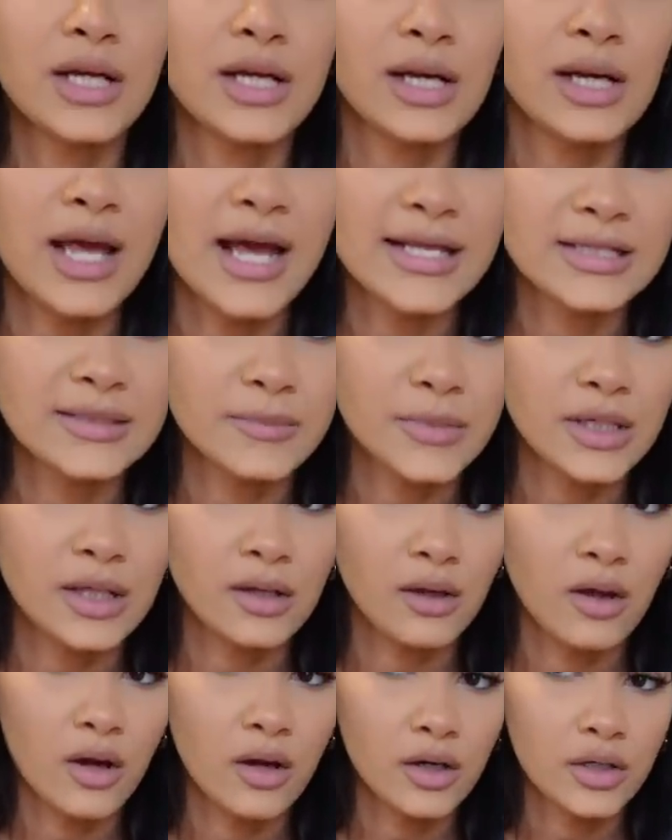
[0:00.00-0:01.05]
gonna last me
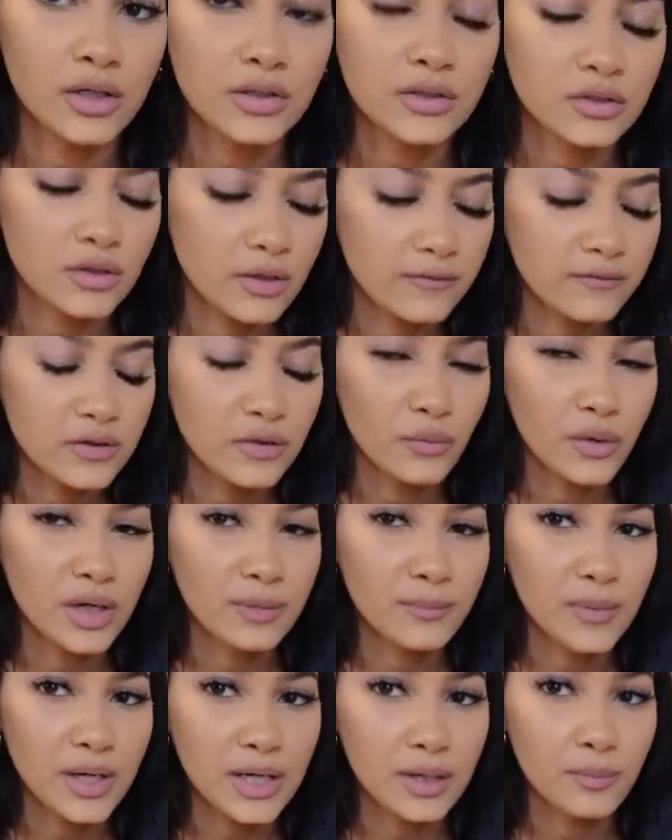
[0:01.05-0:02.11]
longer, so if you want to
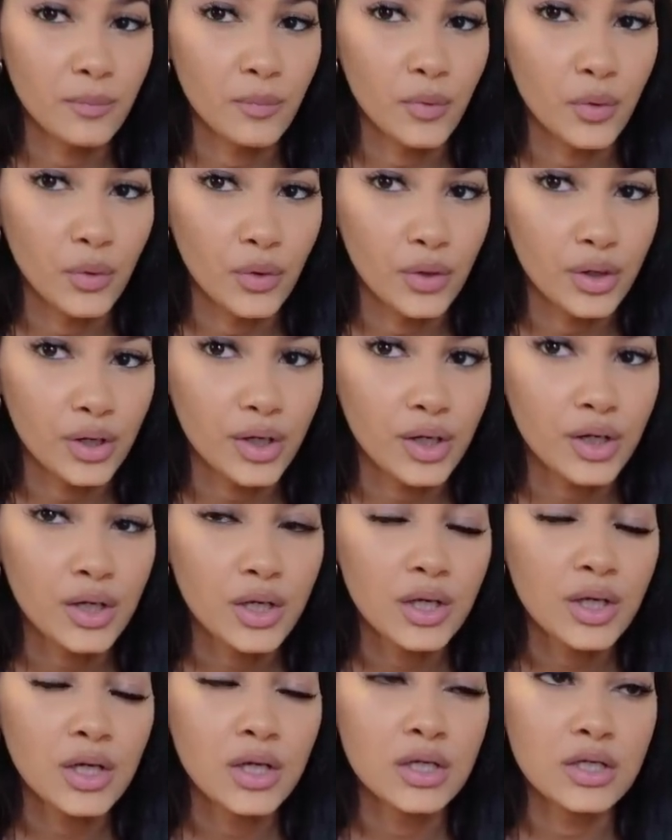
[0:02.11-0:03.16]
make more,
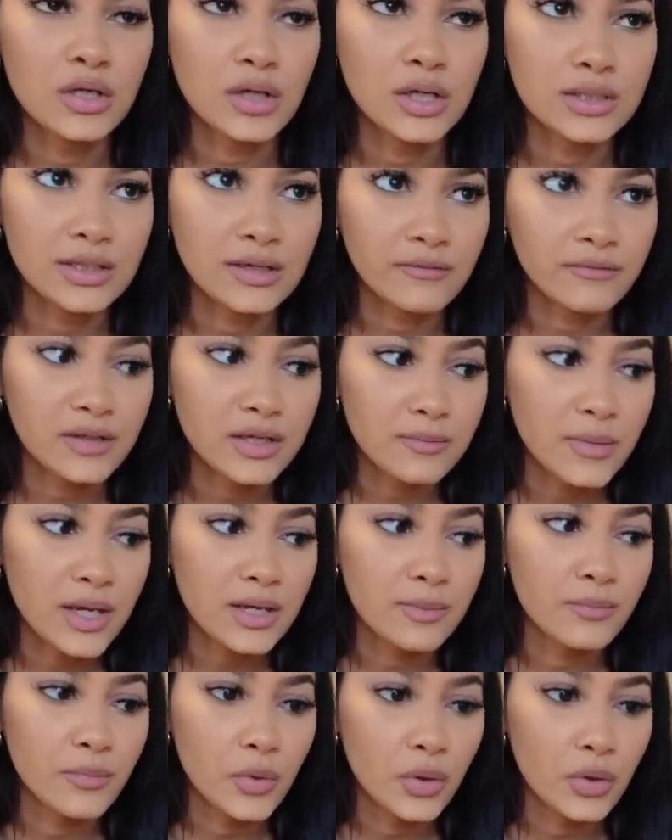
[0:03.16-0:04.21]
you can definitely
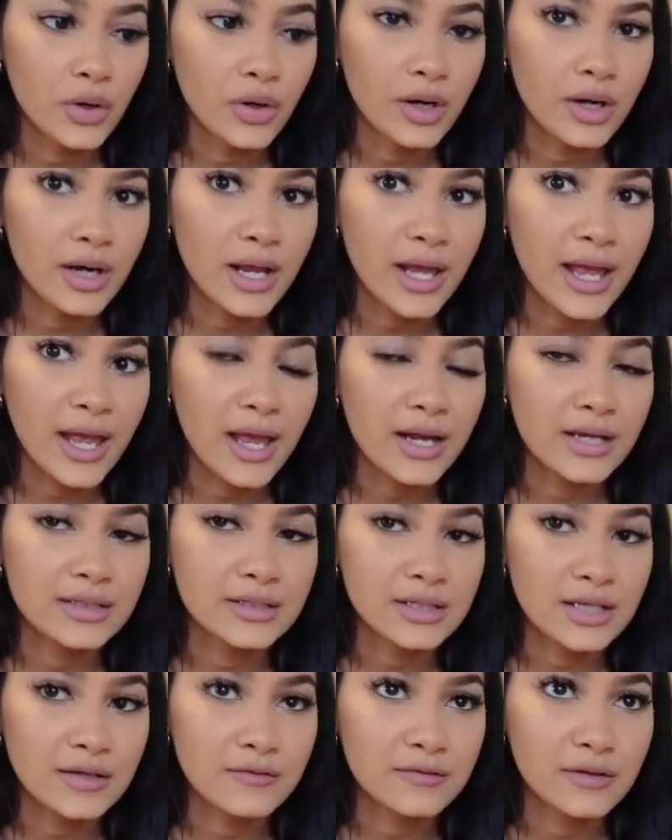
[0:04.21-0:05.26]
make more and
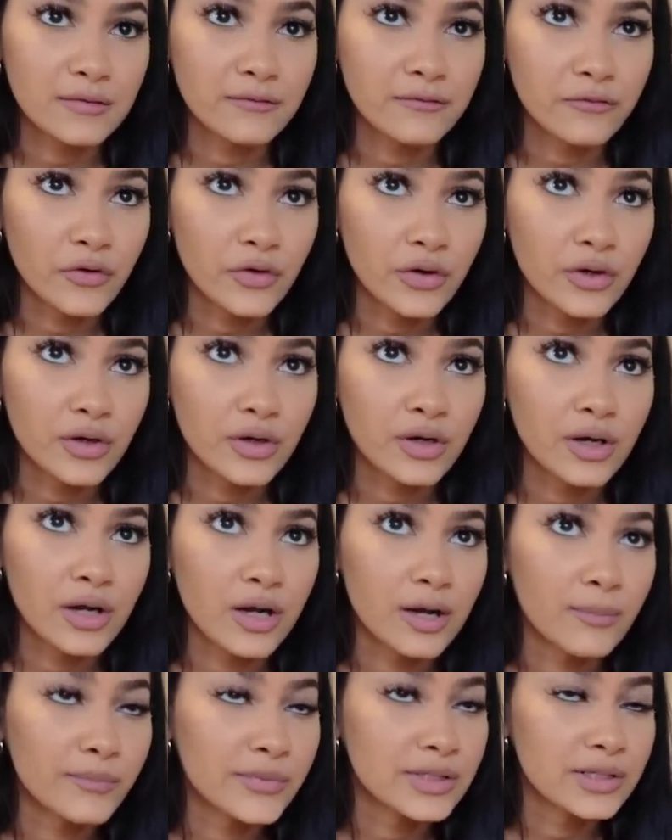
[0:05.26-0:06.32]
save some for
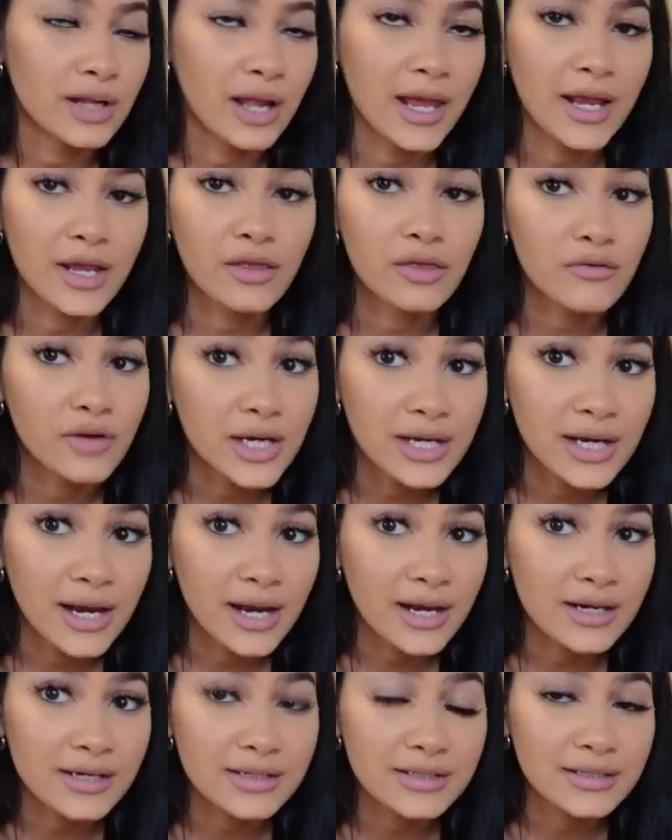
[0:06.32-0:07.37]
up to like 3
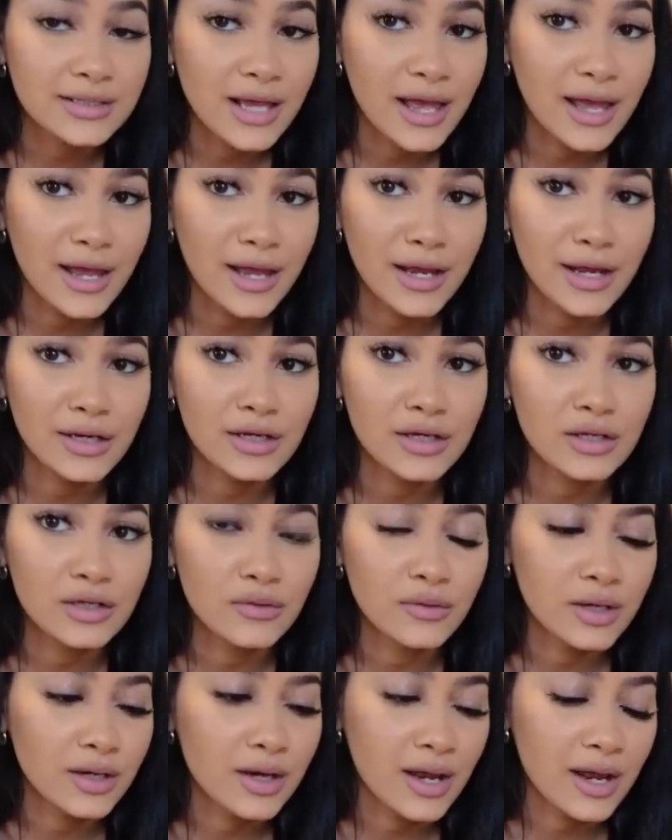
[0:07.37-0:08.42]
days, and you
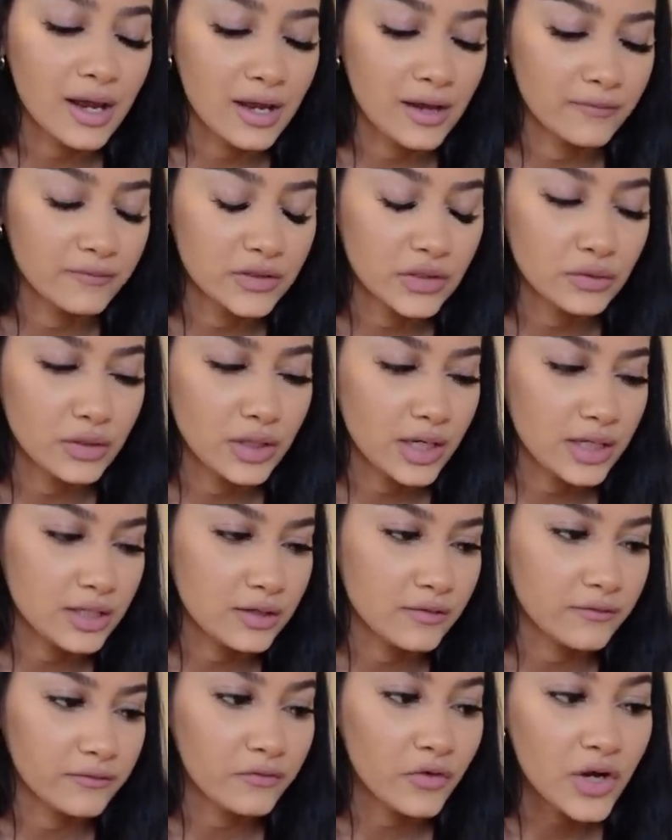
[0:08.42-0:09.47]
can have tuna in
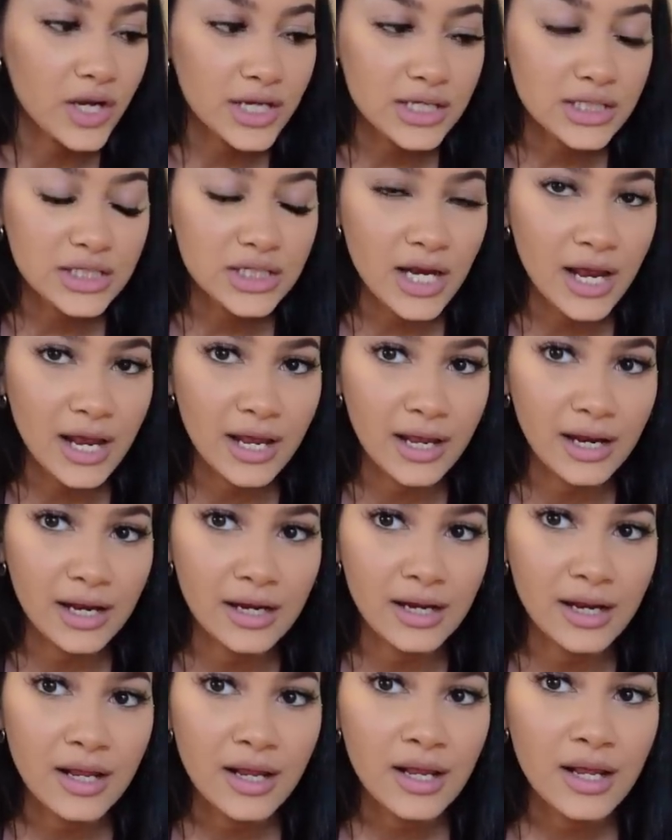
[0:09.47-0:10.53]
your fridge
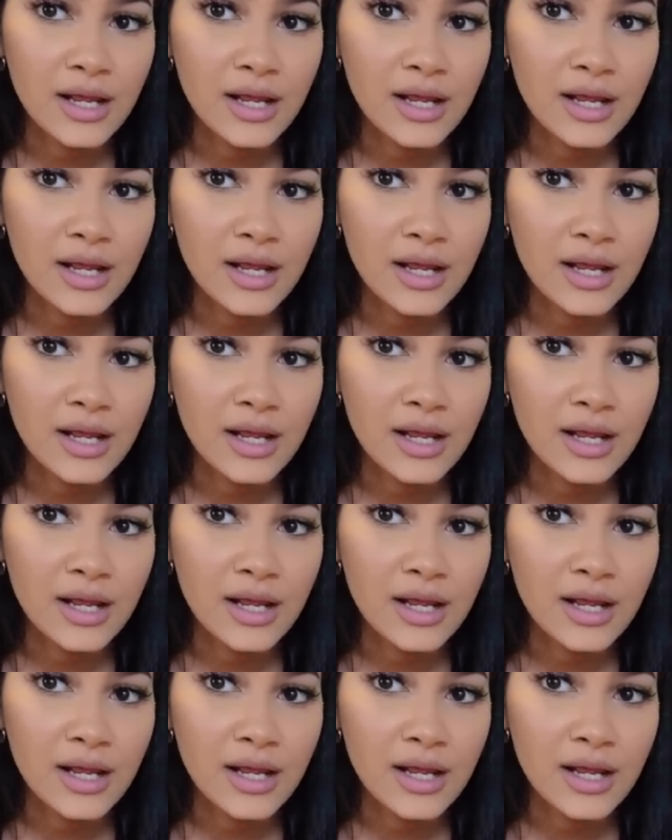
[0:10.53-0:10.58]
and